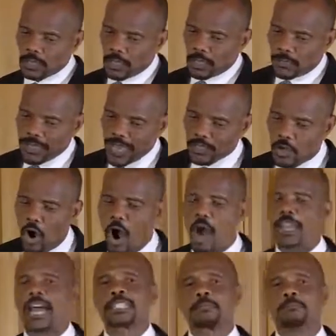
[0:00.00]
that God
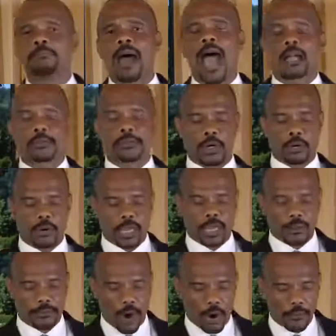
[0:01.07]
has marked the grave
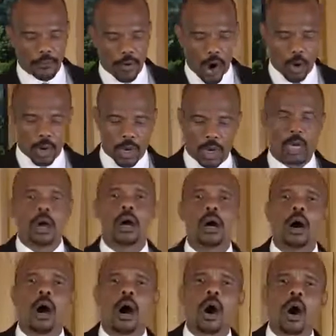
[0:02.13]
of our
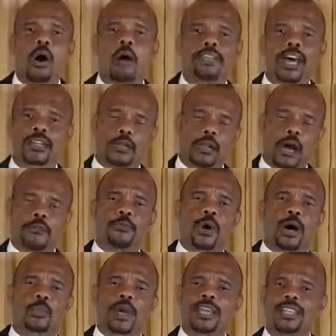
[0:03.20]
of that loved one,
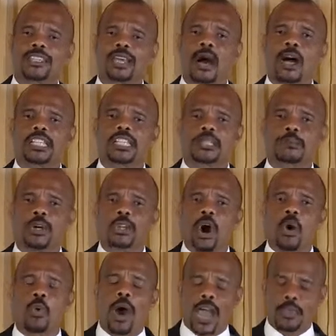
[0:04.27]
whether it's a husband or a
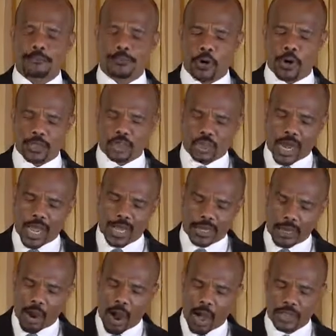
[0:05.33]
wife or a child,
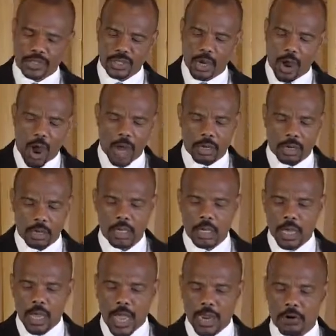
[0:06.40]
aunt or uncle,
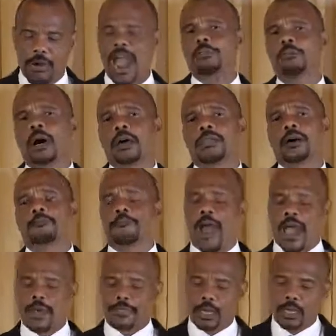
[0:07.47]
a grandmother,
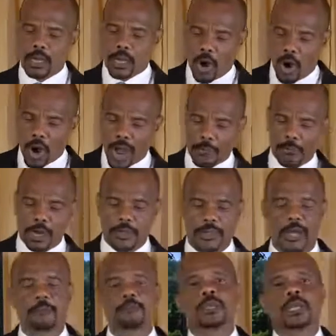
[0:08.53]
father, or a mother.
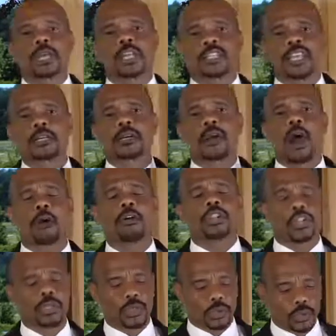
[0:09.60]
It is
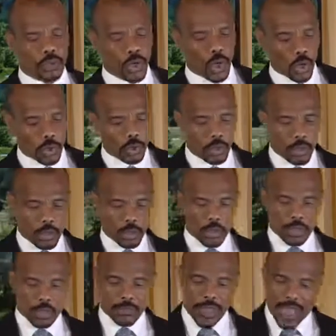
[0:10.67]
encouraging to know
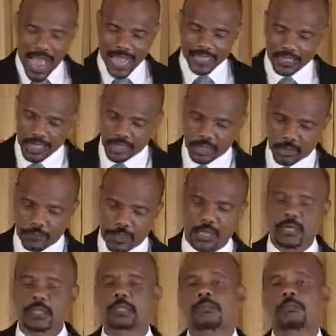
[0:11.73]
the heartaches of earth